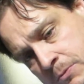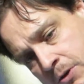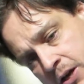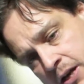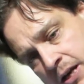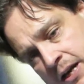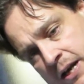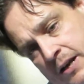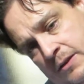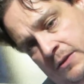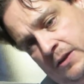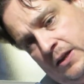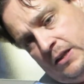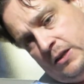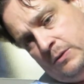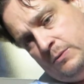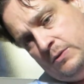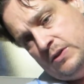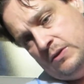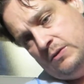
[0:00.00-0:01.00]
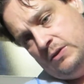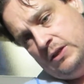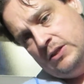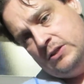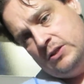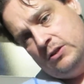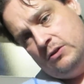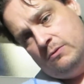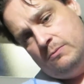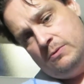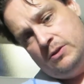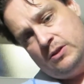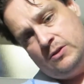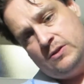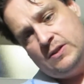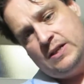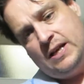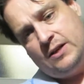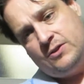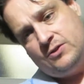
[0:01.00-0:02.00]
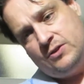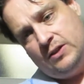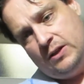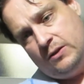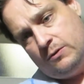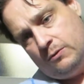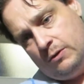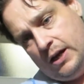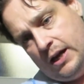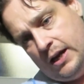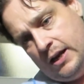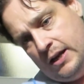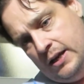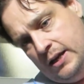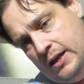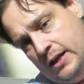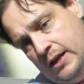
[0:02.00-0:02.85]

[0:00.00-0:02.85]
body. I thought there was only 2, but there's actually 3,